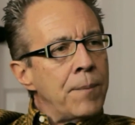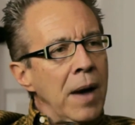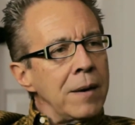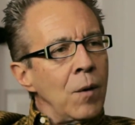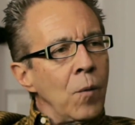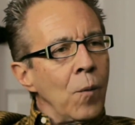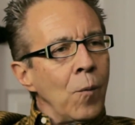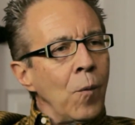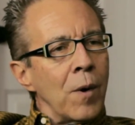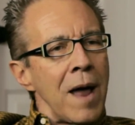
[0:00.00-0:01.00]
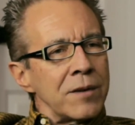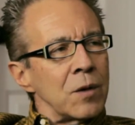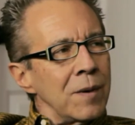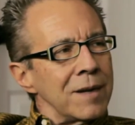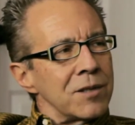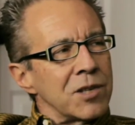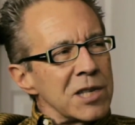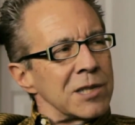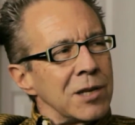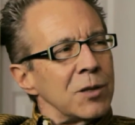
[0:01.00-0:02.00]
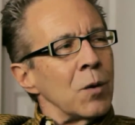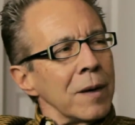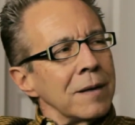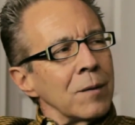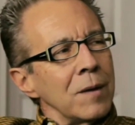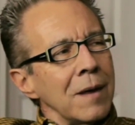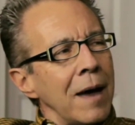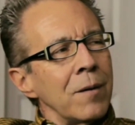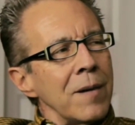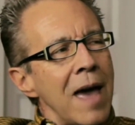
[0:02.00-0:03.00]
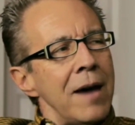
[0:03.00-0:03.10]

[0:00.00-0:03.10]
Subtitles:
but we're not doing it just to do it. I don't